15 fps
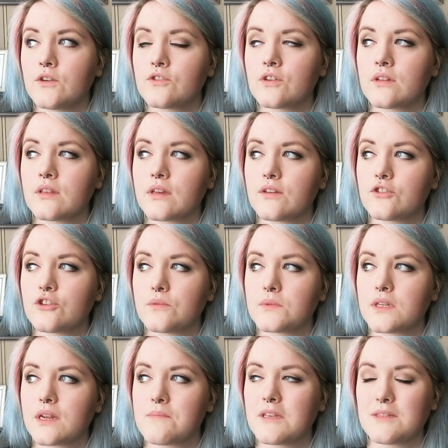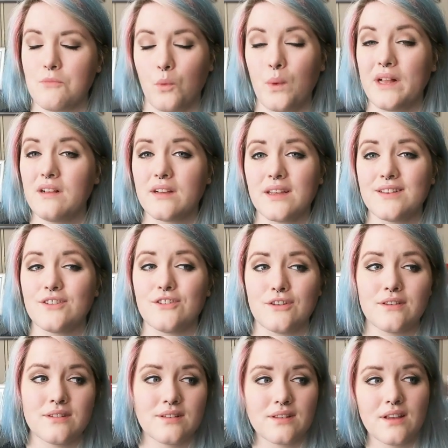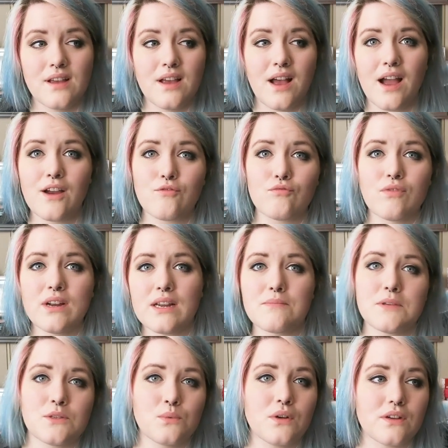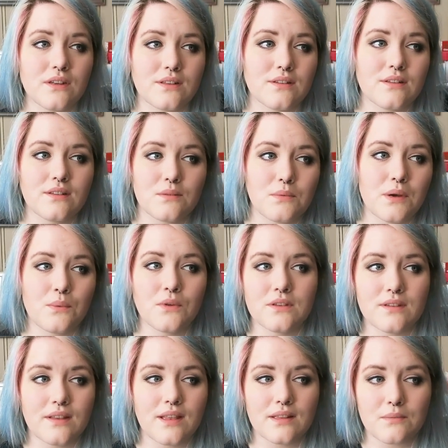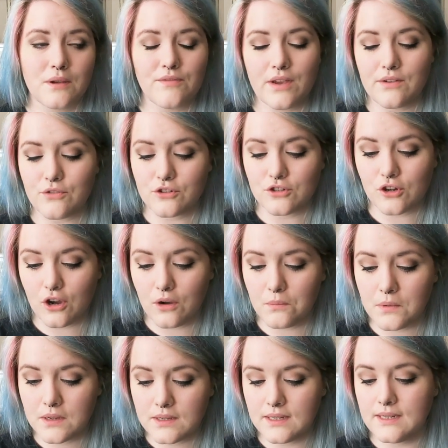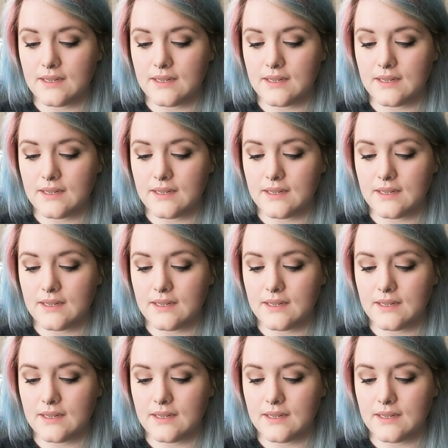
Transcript: Should I think of shops that I miss? Wilkinson's. I really miss Wilkinson's, but I wouldn't say that's my favorite shop.